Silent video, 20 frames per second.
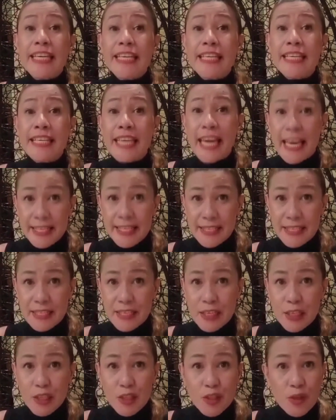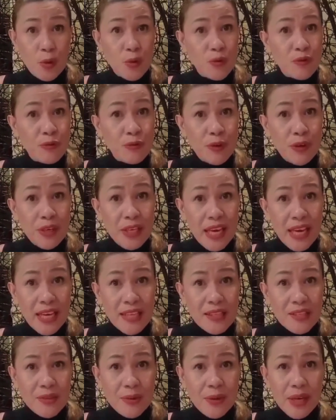Yes, don't
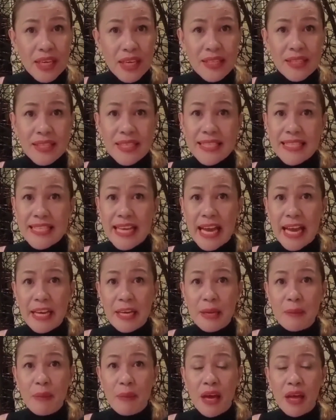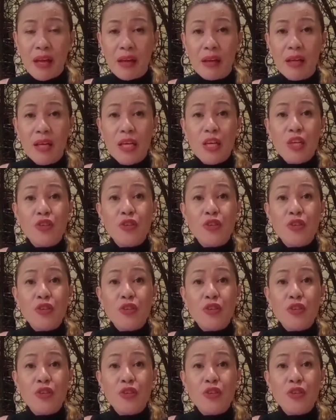forget to hit that tiny bell